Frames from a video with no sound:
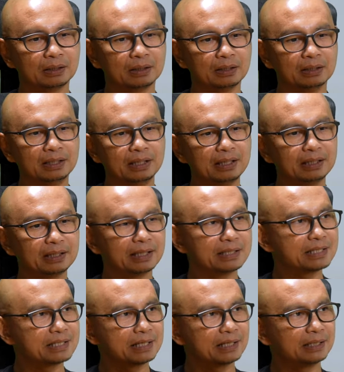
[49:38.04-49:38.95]
They
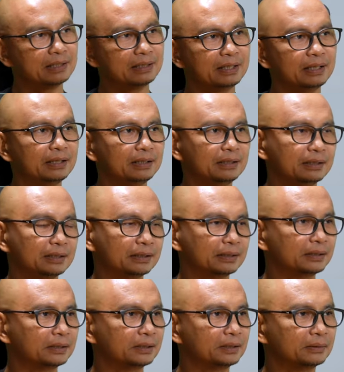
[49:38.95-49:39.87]
then said, hey,
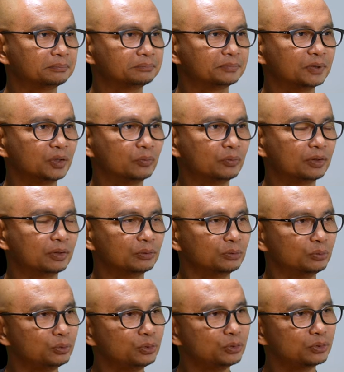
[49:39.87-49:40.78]
uh, we
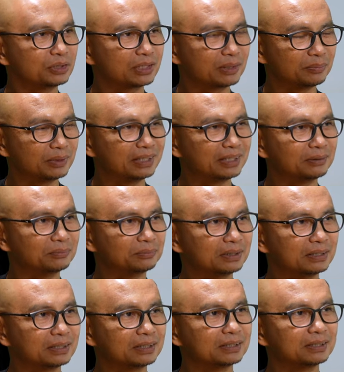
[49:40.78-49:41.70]
got two shows coming up,
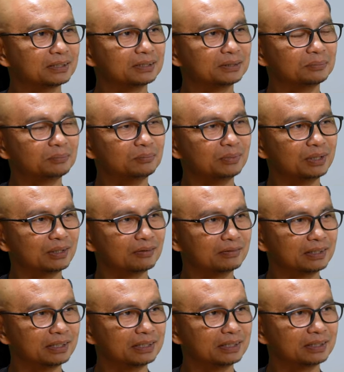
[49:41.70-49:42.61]
uh, middle
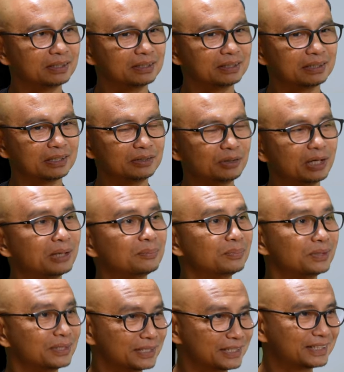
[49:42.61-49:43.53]
of the year, can you
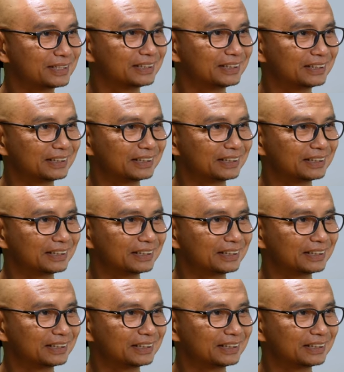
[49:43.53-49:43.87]
help us?